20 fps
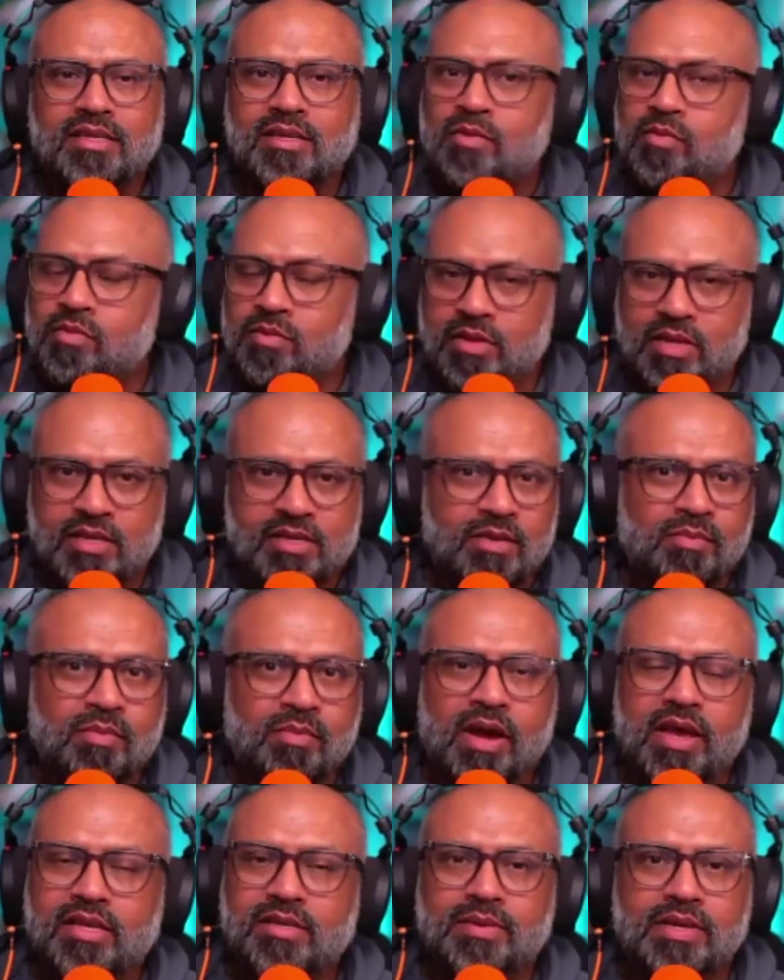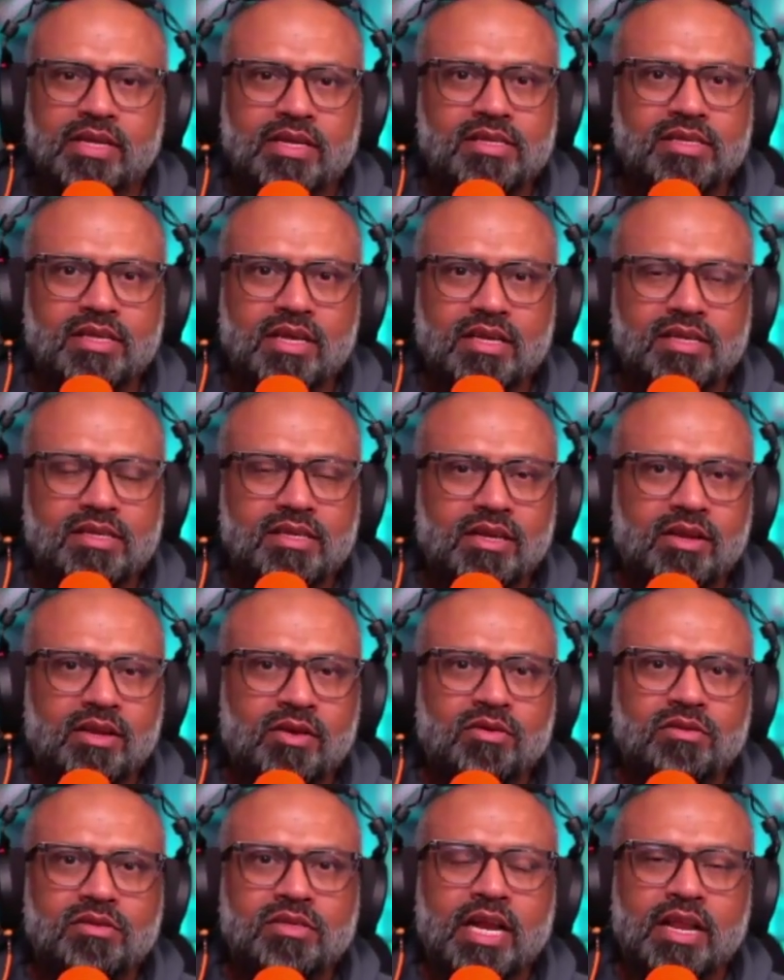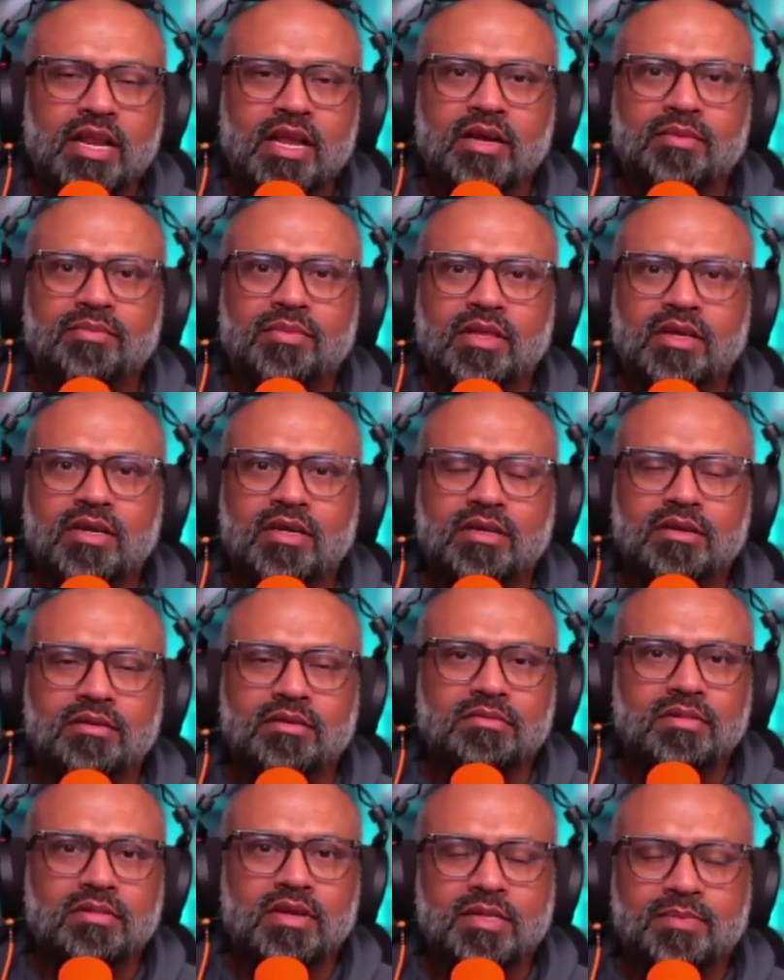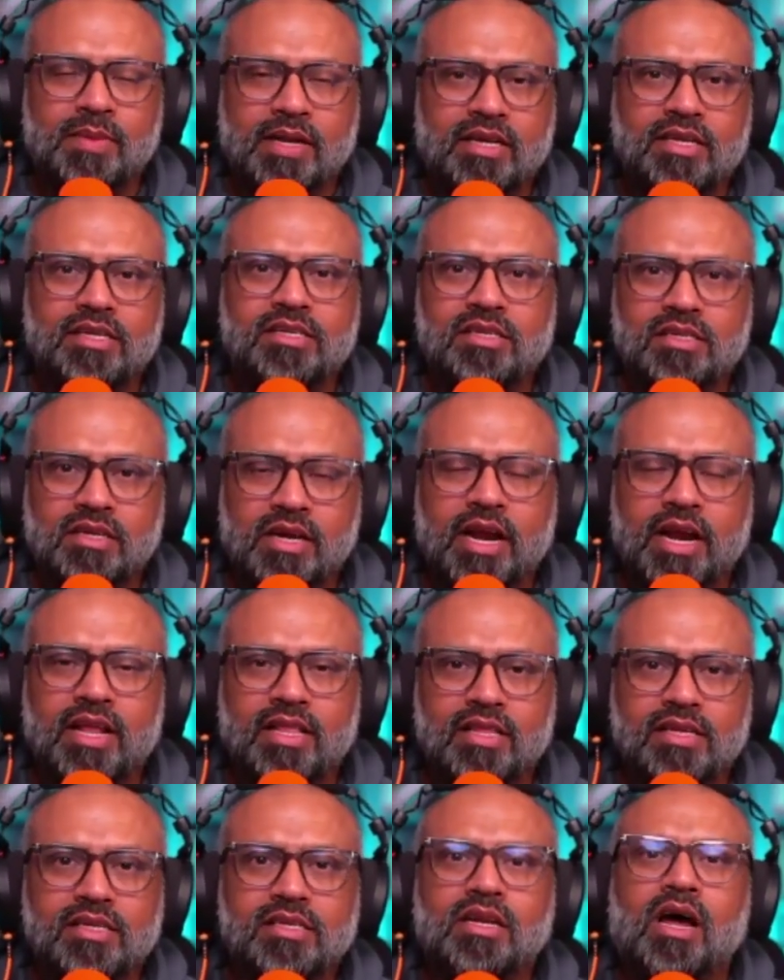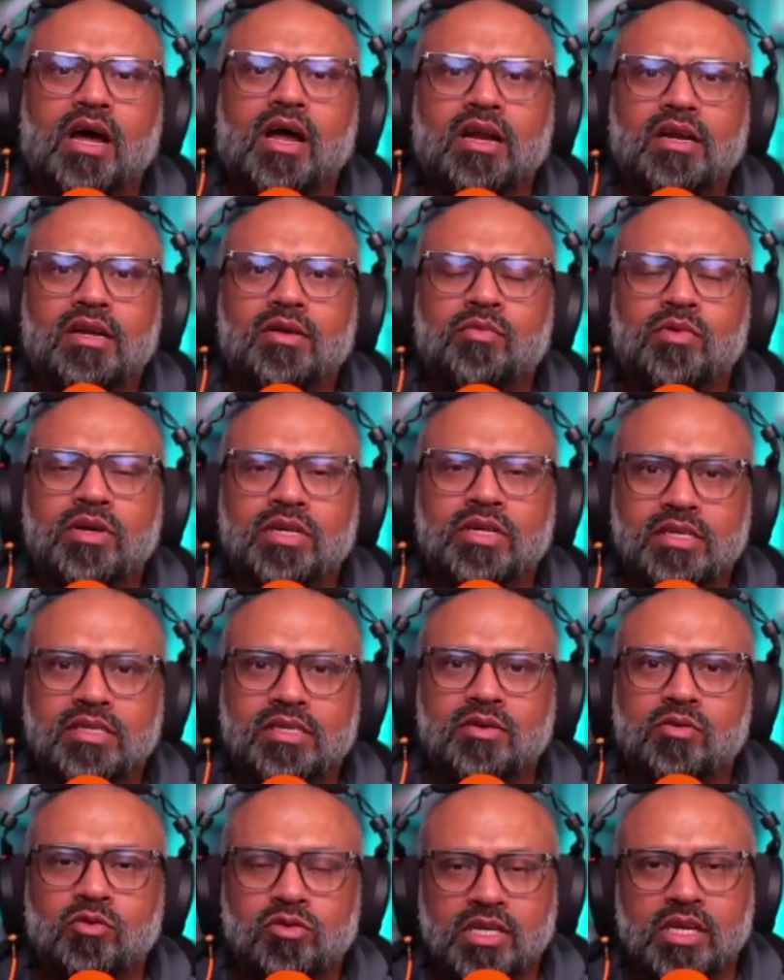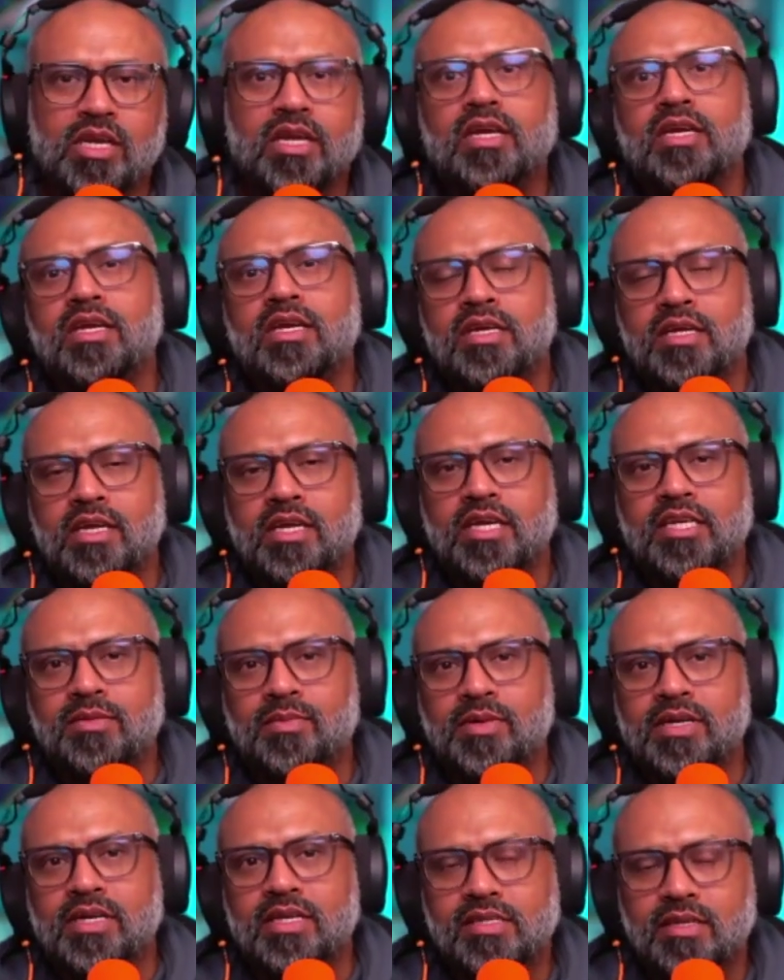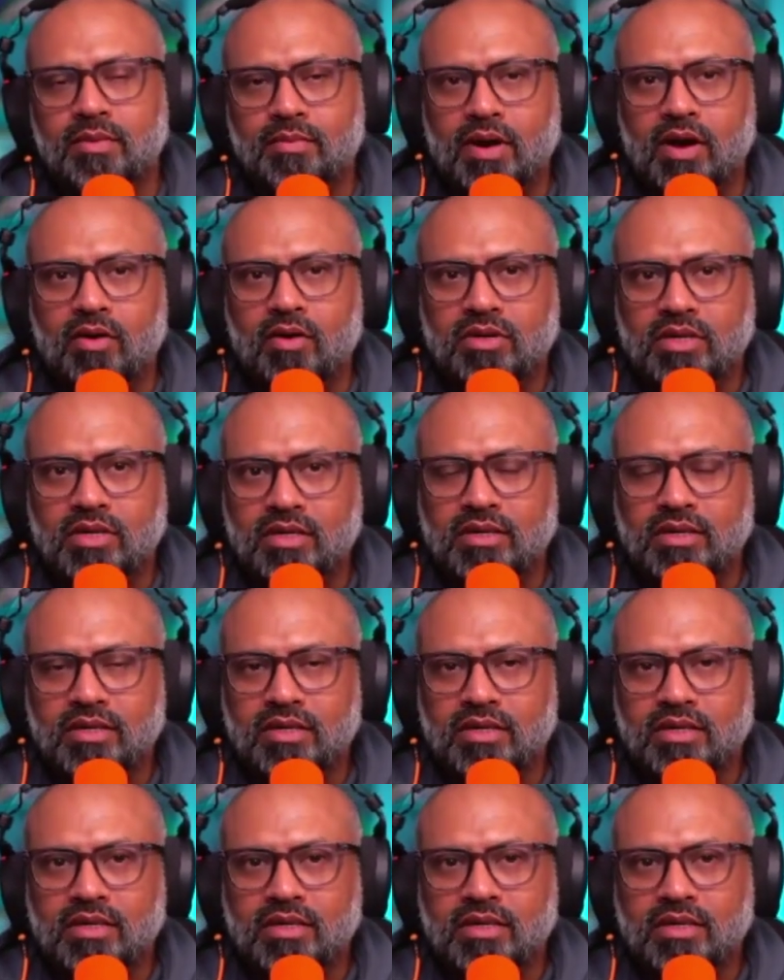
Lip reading: This is my experiences, setting up the expectations right at the start, what this coaching engagement is about.